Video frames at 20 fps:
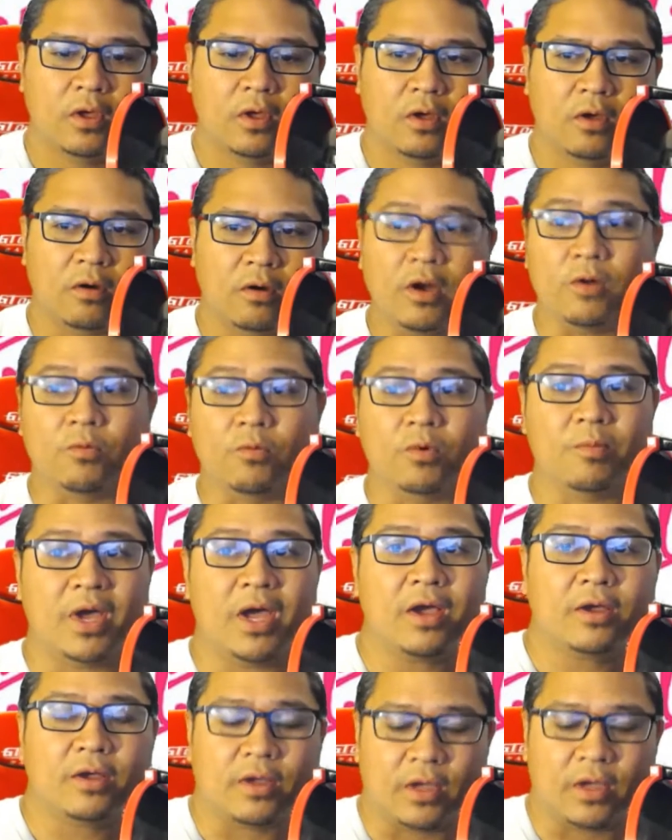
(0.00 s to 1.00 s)
Alright, we're
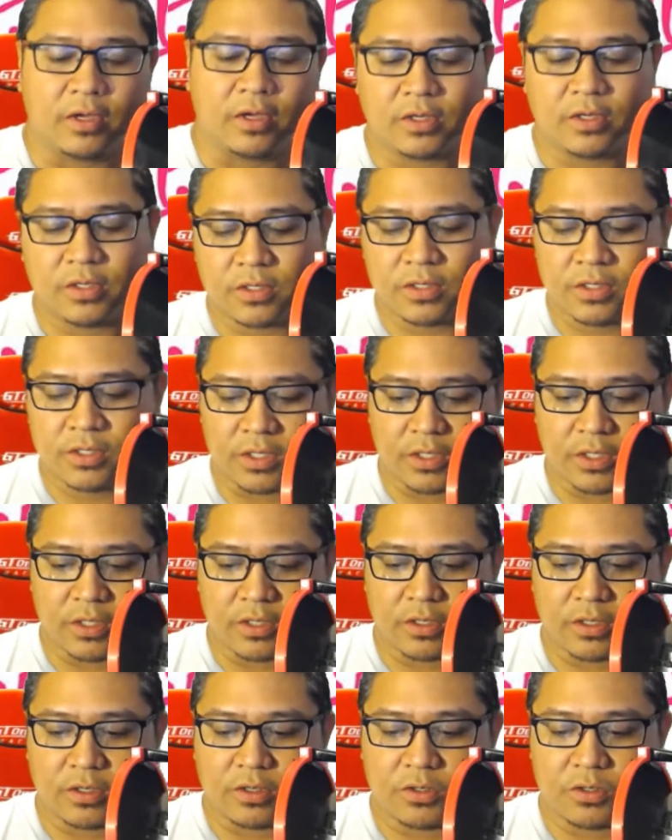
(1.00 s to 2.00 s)
back, and
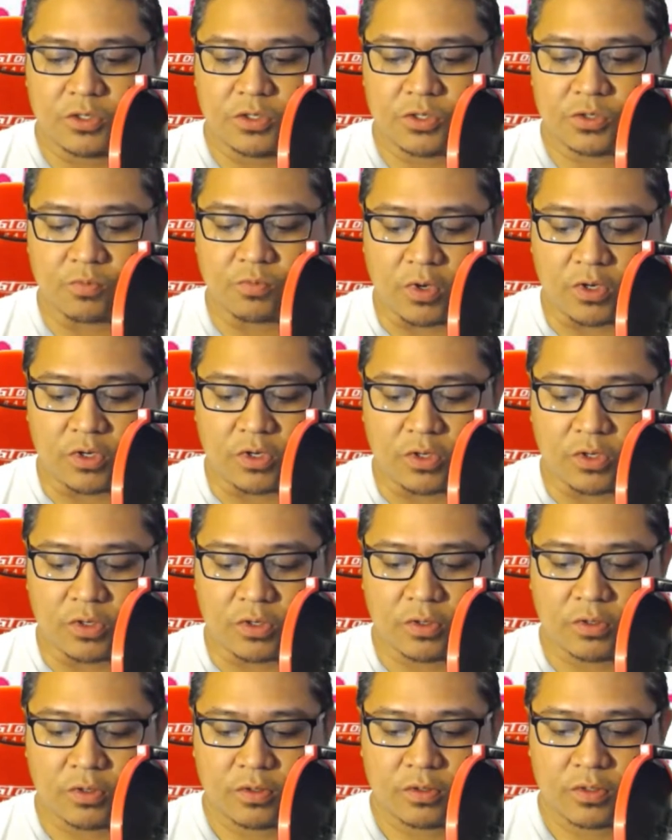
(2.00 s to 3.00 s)
just wanted
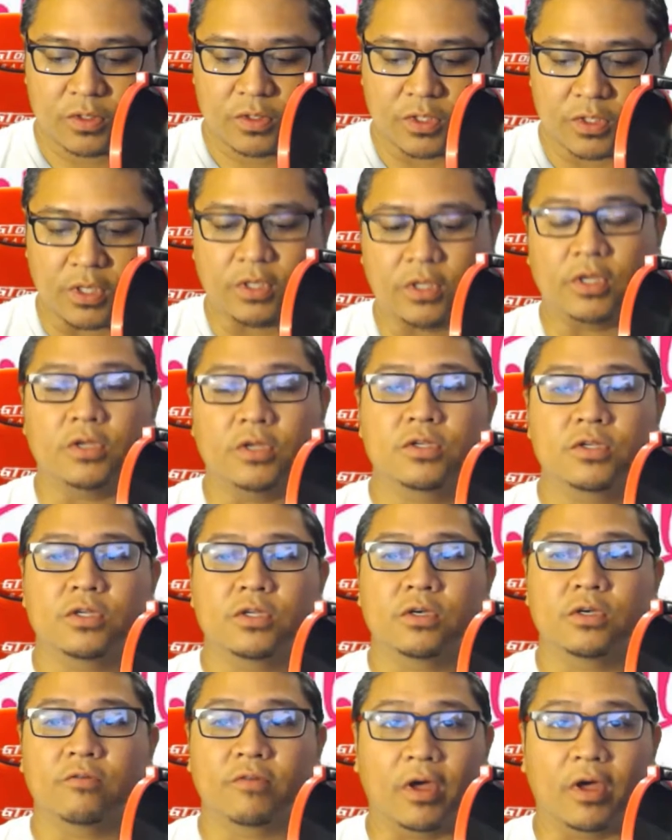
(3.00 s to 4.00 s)
to say that
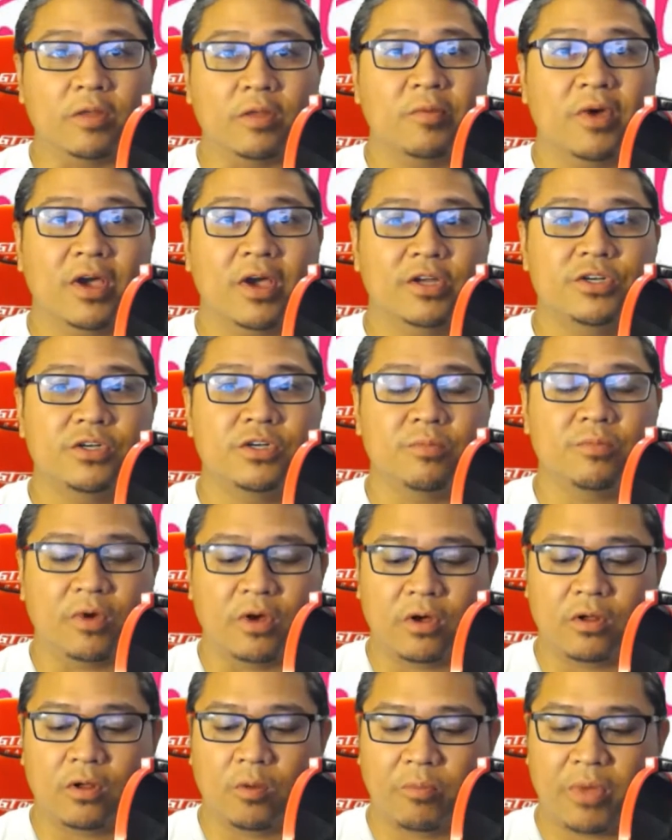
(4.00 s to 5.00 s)
I've got the
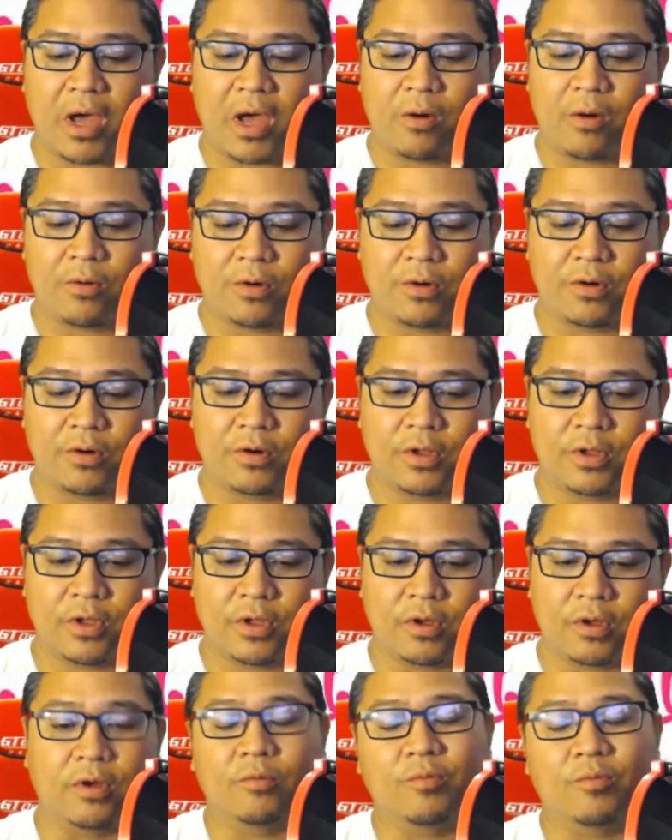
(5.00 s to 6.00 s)
PocketCHIP all powered,
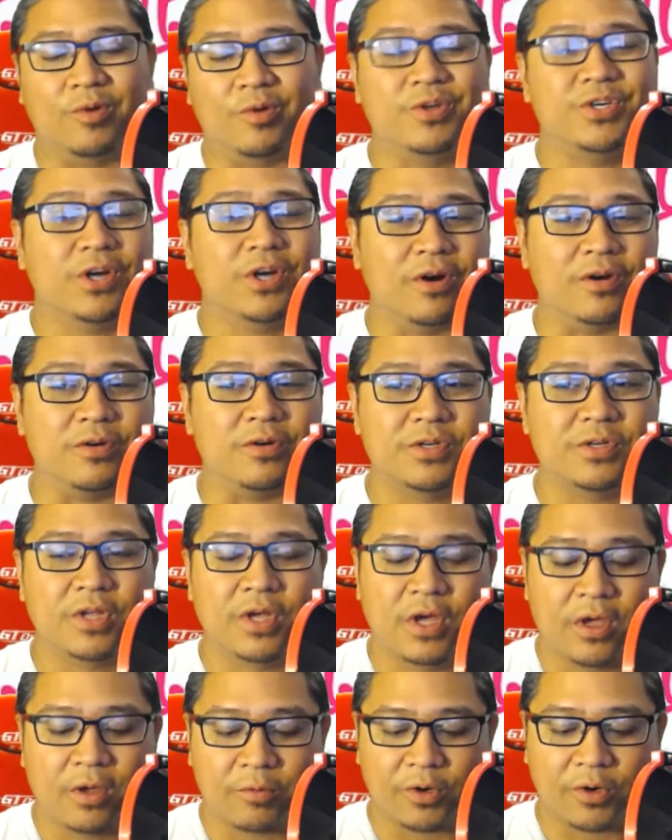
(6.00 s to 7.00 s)
well charged.
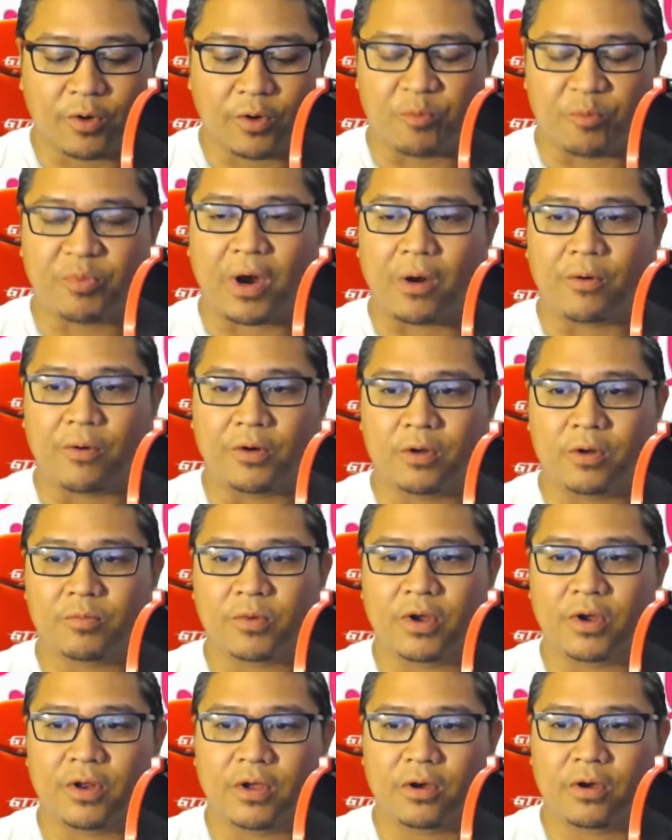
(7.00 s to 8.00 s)
I'm gonna go ahead and power it up
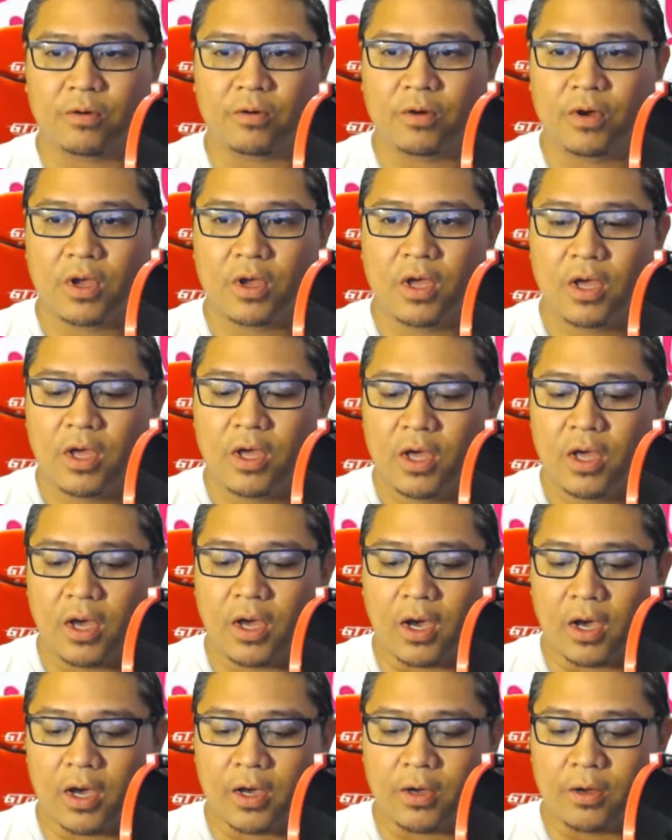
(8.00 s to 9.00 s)
right now.
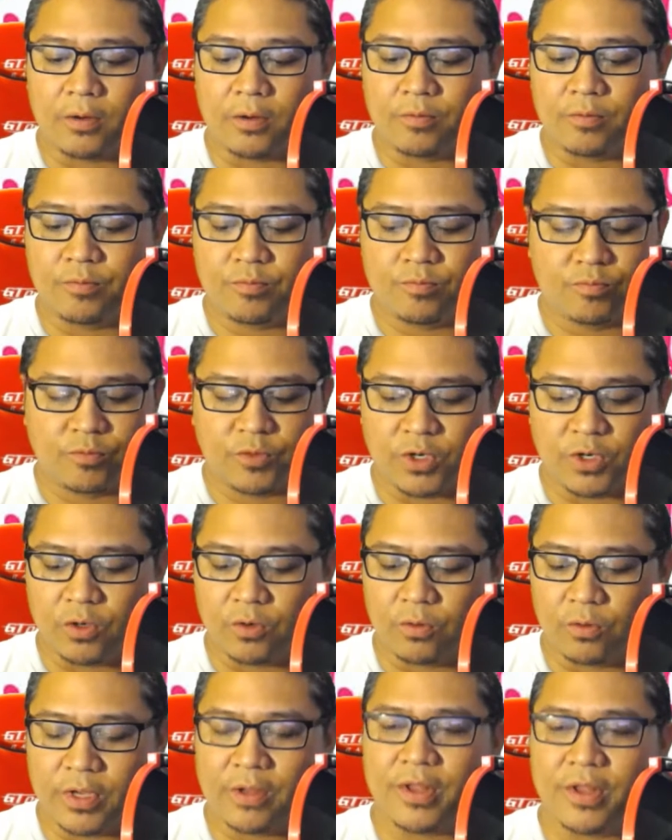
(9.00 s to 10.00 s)
I'm gonna
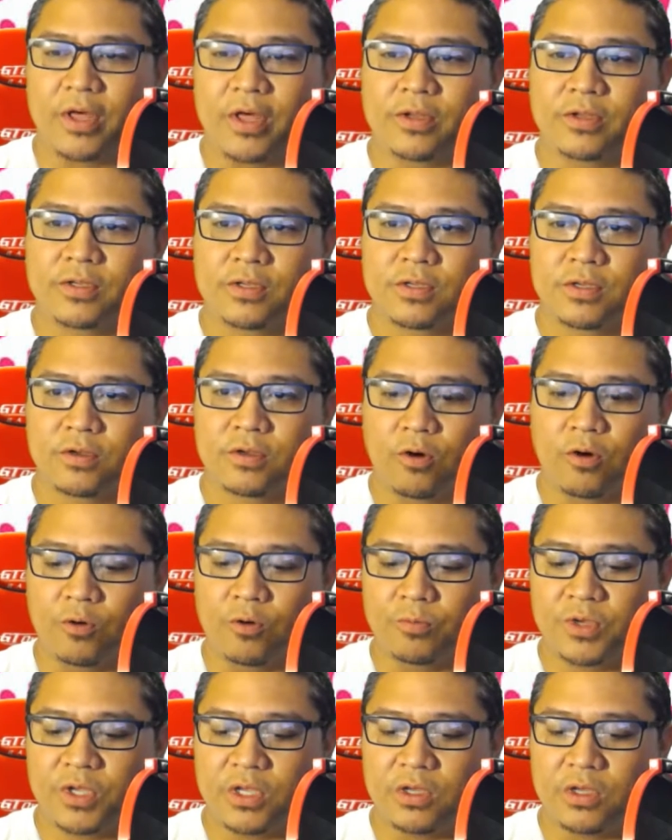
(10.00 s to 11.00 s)
hold down that
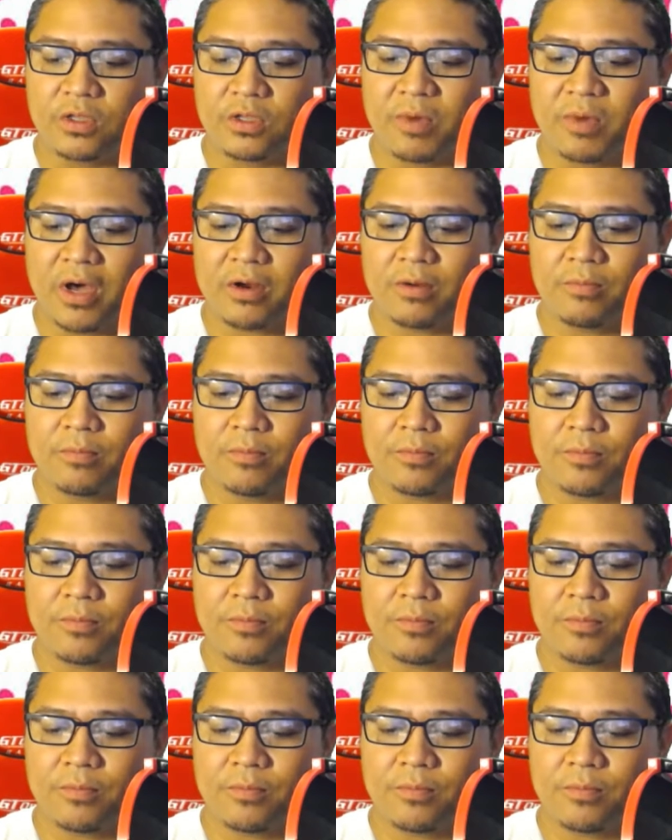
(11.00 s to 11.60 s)
home key at the bottom.